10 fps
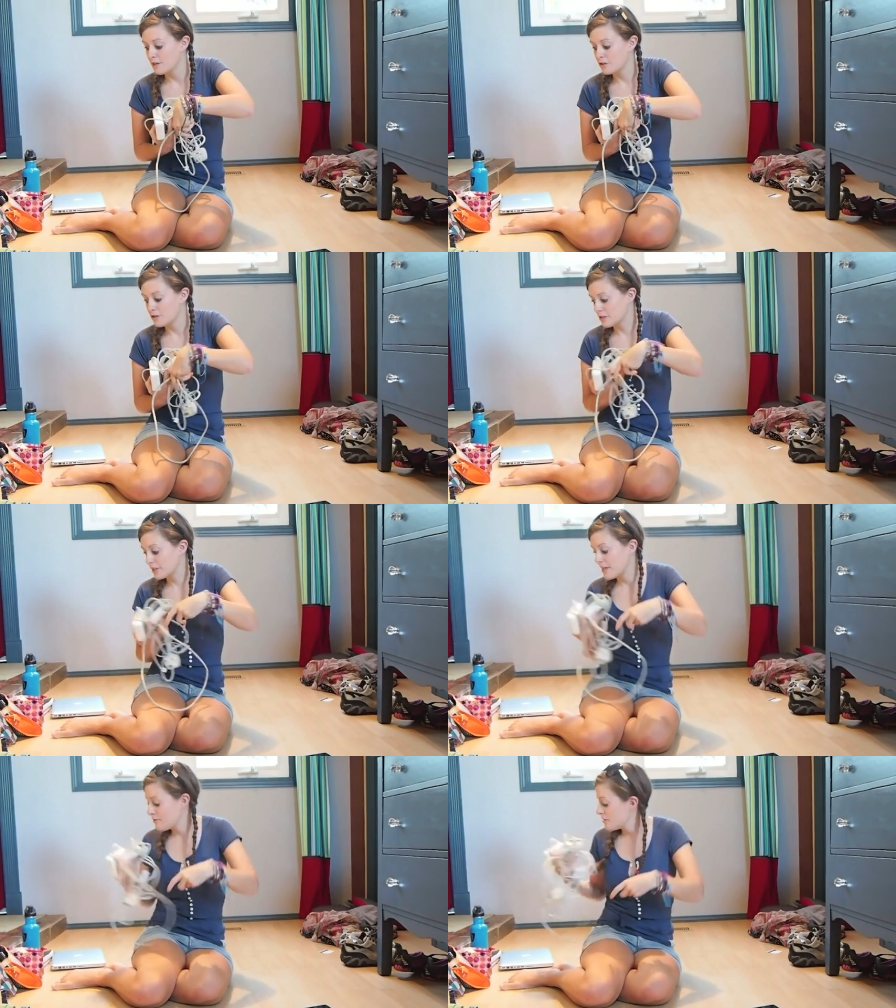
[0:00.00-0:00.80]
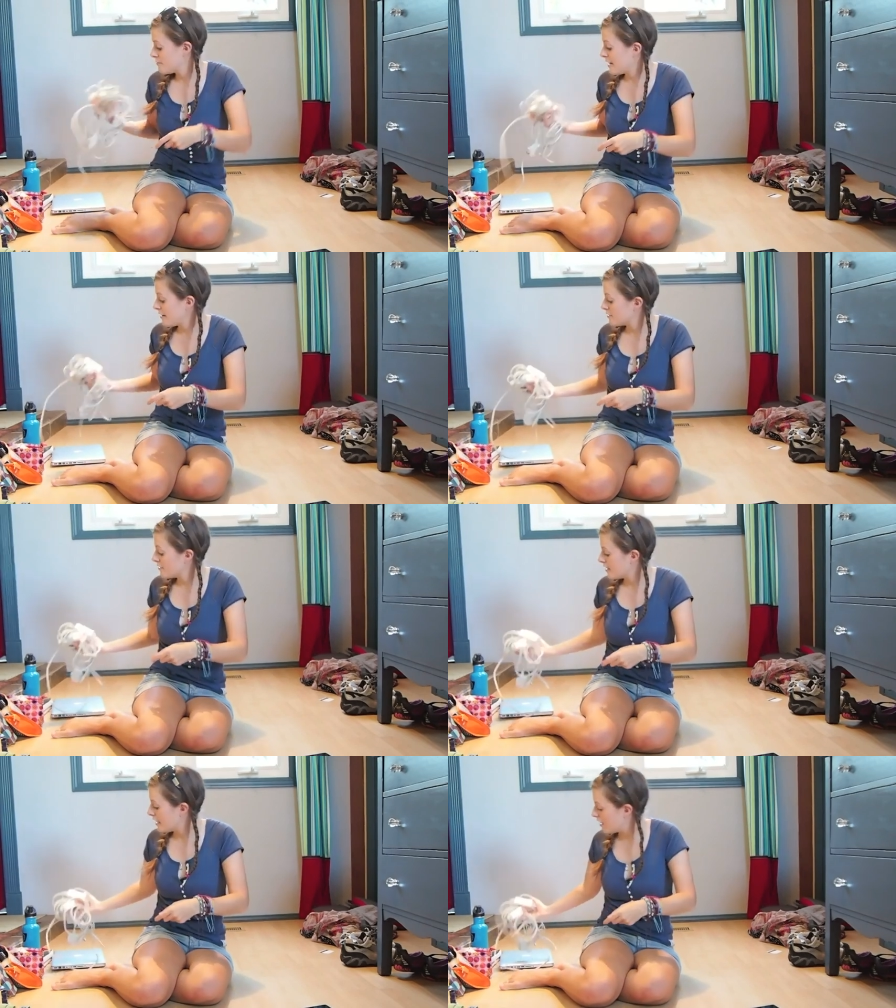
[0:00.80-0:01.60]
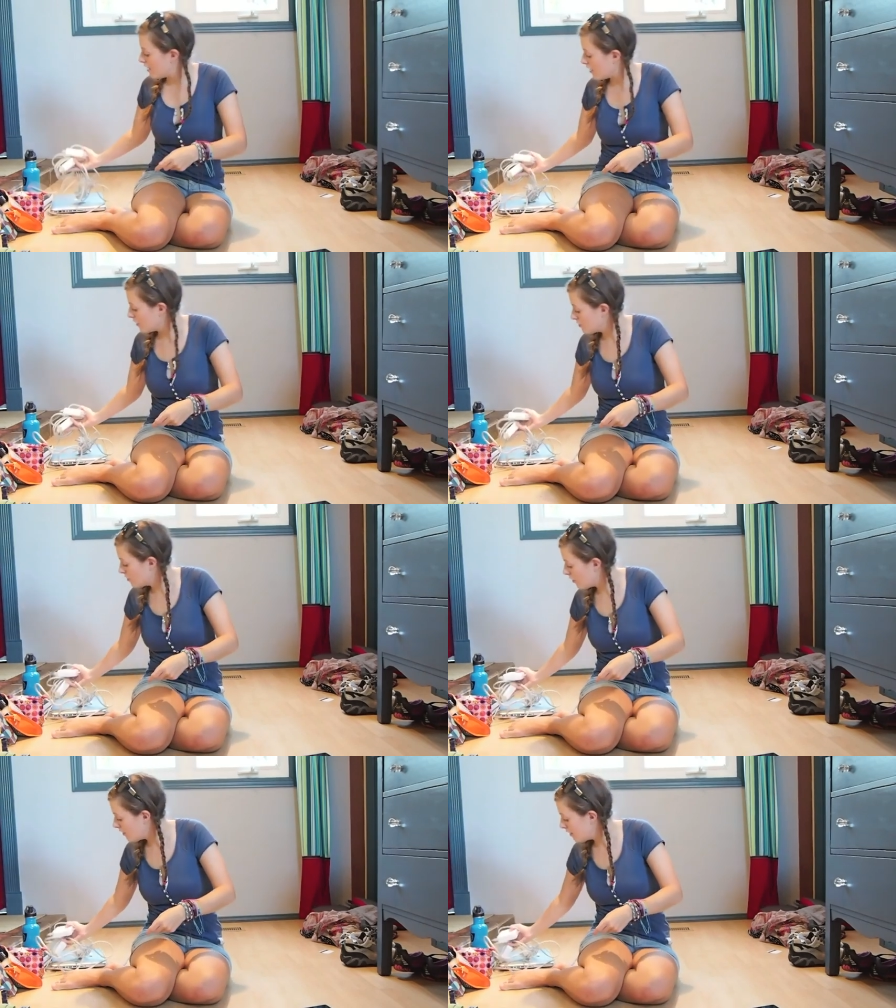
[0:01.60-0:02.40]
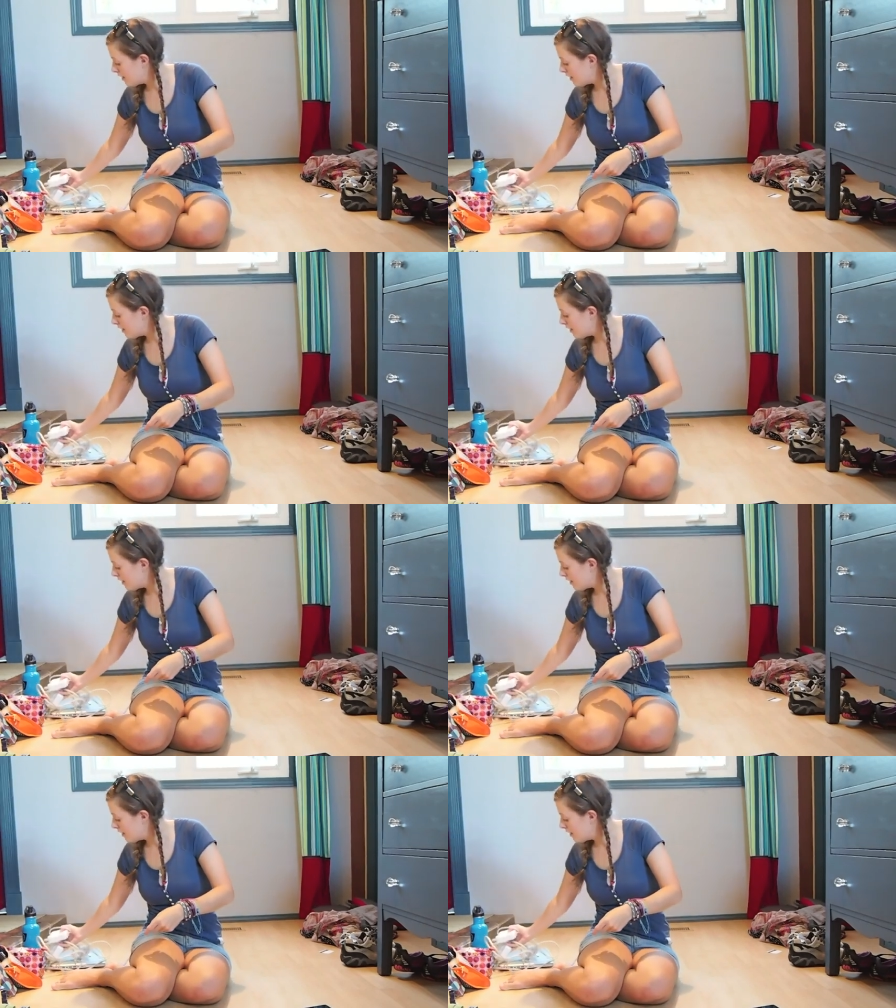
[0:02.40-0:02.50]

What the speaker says: just given the fact that there are not